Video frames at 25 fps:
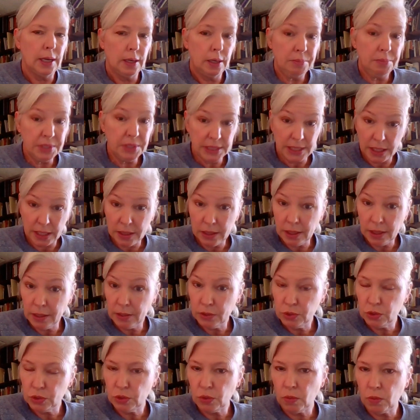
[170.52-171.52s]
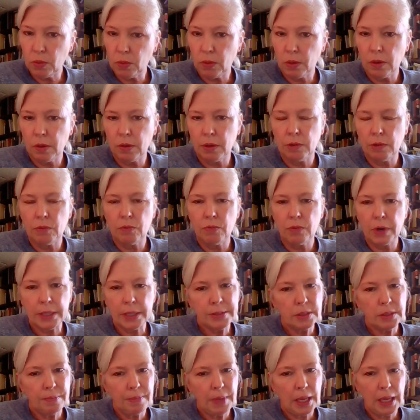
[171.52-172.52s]
The second thing is your
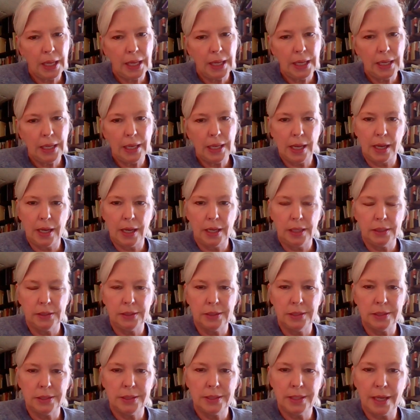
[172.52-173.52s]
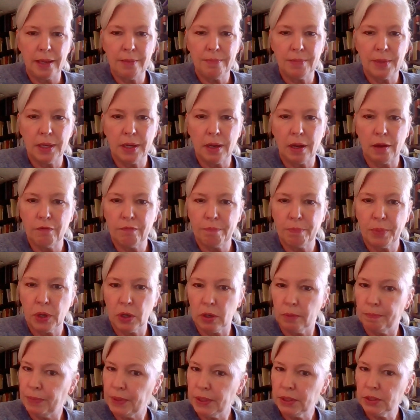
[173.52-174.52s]
resume and statement of
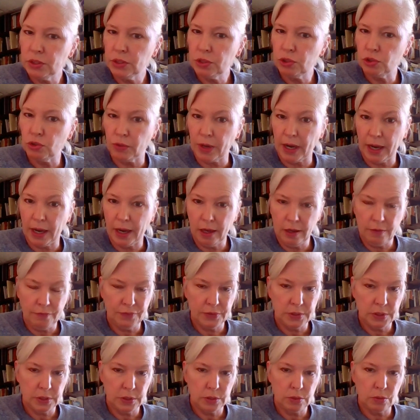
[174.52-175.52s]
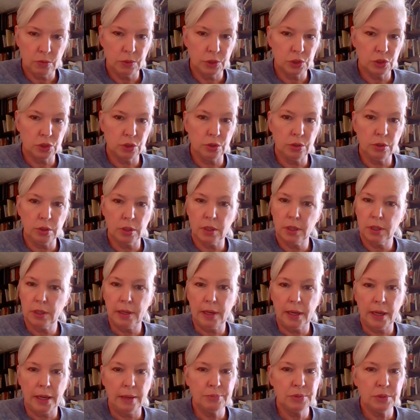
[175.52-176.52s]
purpose drafts, which
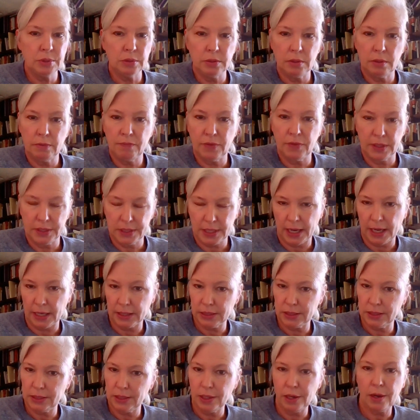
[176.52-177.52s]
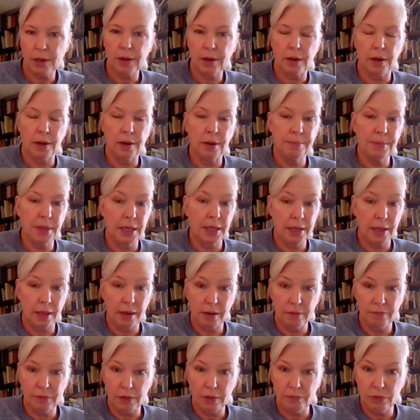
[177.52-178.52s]
look absolutely fantastic. And
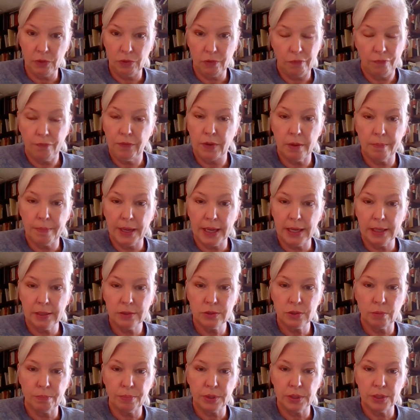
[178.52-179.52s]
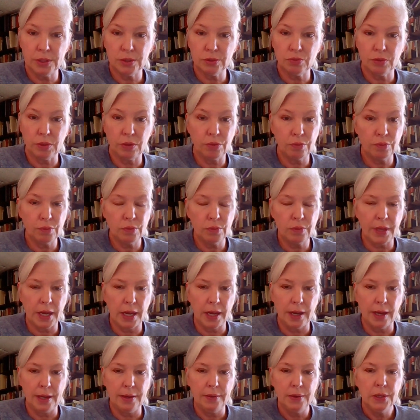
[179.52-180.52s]
again, I've given you feedback, so please read through
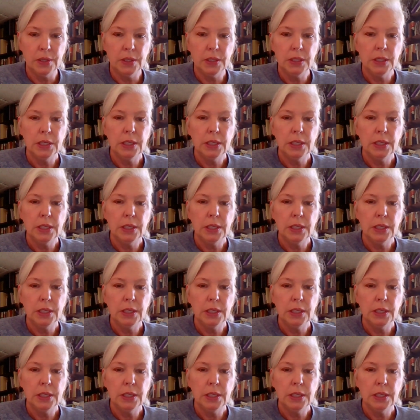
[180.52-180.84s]
that.